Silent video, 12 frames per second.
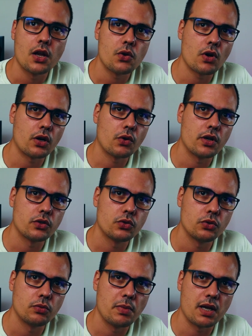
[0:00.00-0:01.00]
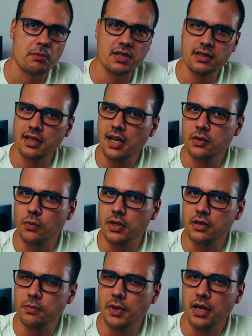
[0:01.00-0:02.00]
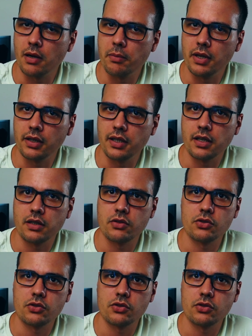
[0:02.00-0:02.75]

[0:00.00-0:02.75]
You are going to make mistakes when speaker building,